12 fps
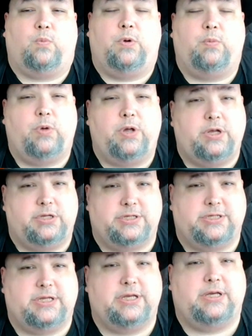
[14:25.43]
when we
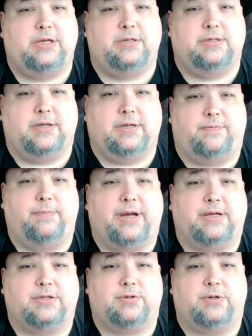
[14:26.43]
seek self
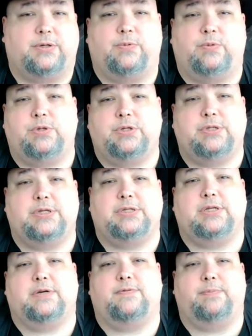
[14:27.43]
mastery, when we seek
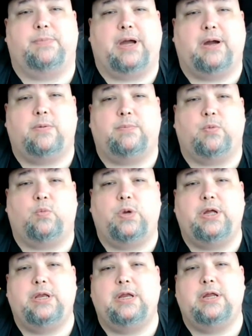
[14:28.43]
self empowerment,
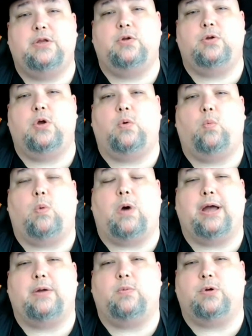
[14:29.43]
we need to know
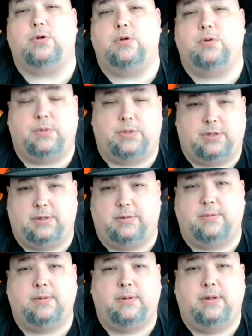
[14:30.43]
why we're doing it.
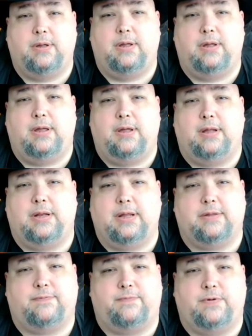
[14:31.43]

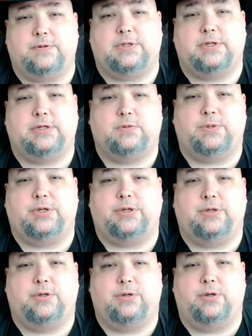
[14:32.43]
Now, the first things we
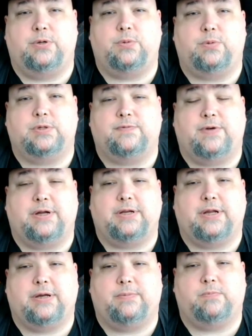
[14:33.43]
need to do is
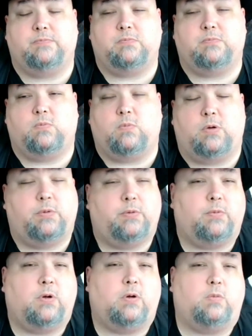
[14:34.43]
find out what
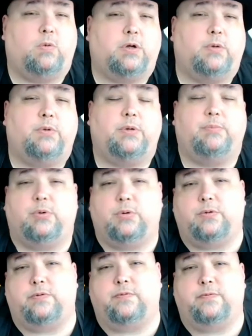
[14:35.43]
went wrong, where can we
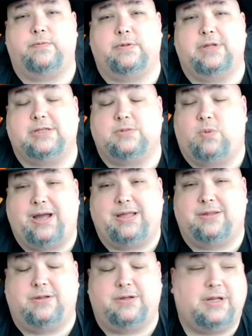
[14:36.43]
improve? That's why I
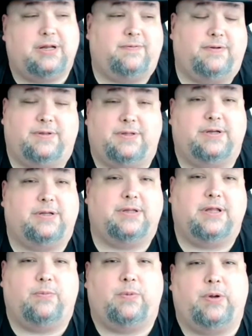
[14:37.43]
look at everything
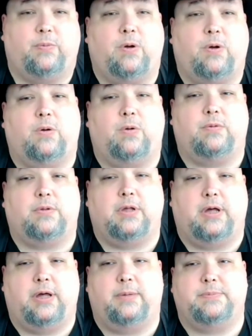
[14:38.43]
that went wrong
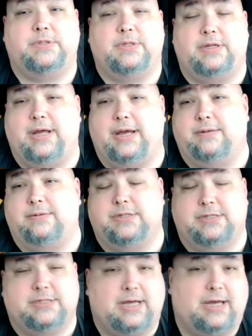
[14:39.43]
the ups, the downs,
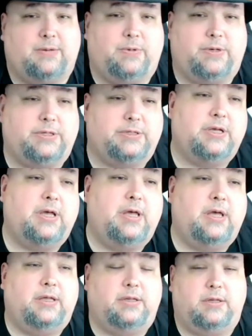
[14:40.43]
the sideways,
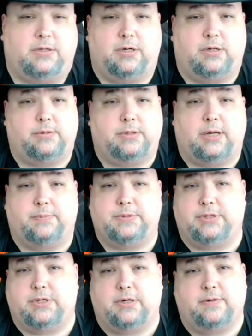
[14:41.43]
the ter-
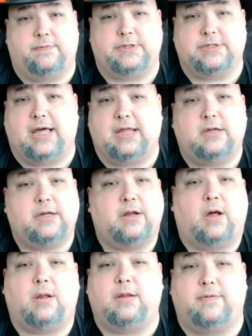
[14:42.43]
topsy turvies. I look at
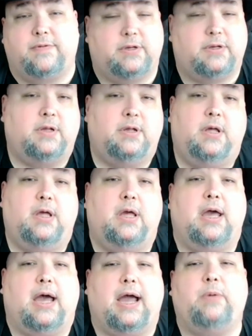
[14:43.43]
all of it.
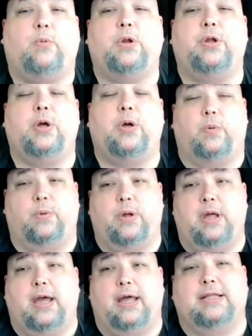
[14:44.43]
I want to know.
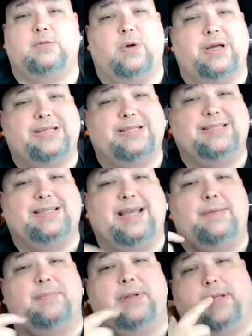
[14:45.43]
And that's why I
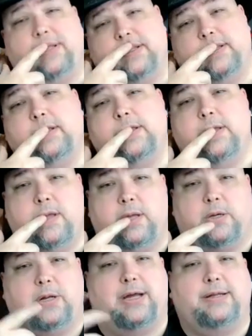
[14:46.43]
examine it.
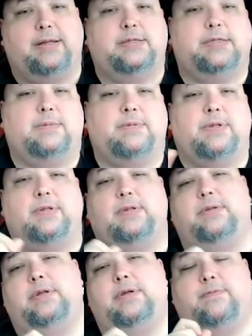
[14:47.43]
Could I have done something a
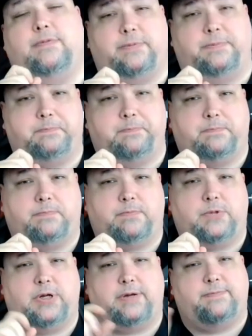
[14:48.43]
little different?
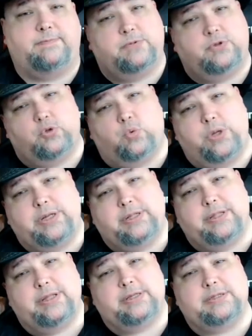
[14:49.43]
Could I have
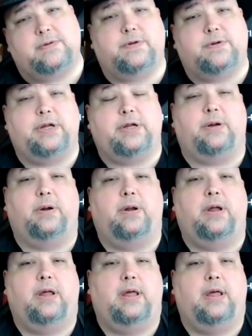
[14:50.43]
tweaked this over here?